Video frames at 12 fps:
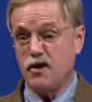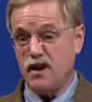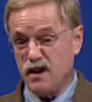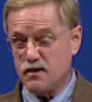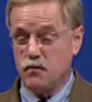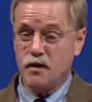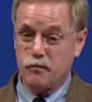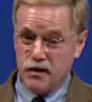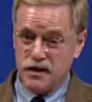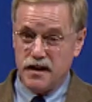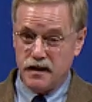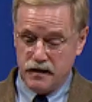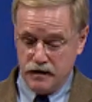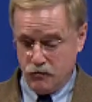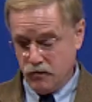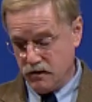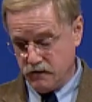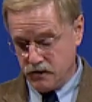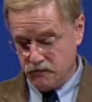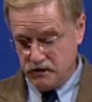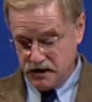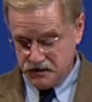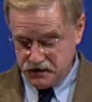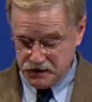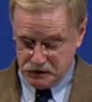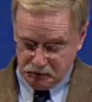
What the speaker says: us while pretending to work for the Russians.